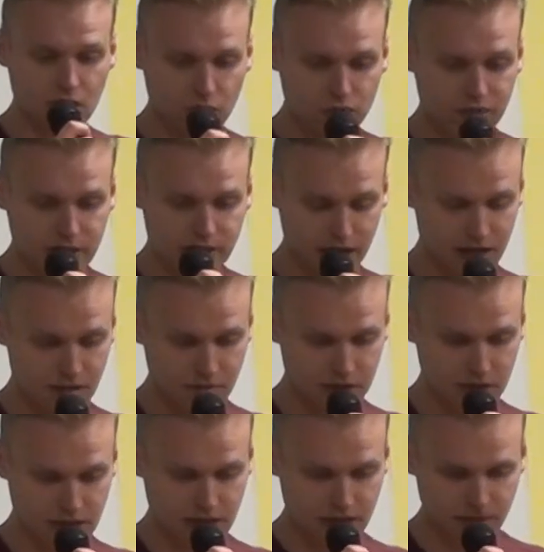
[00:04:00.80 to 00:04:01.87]
all the
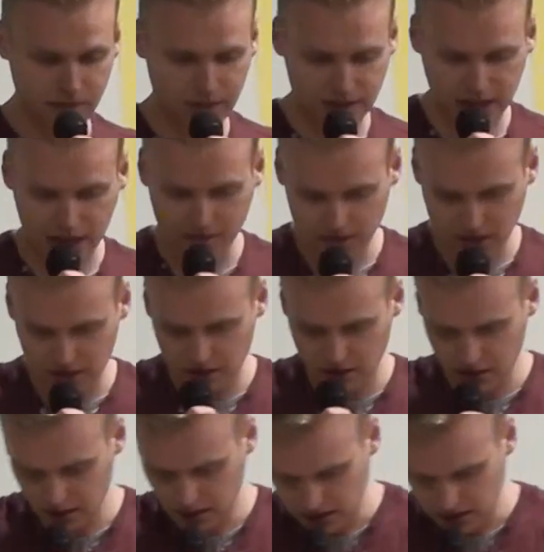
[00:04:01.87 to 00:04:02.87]
time that someone comes